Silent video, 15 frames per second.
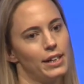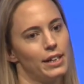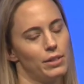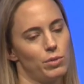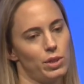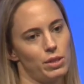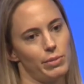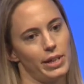at
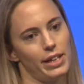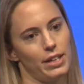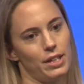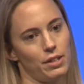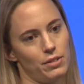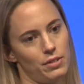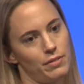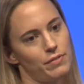what we can
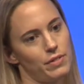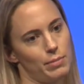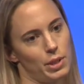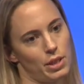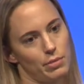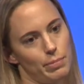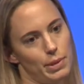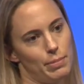learn from
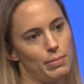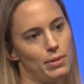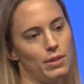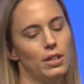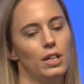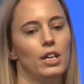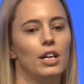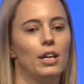young people,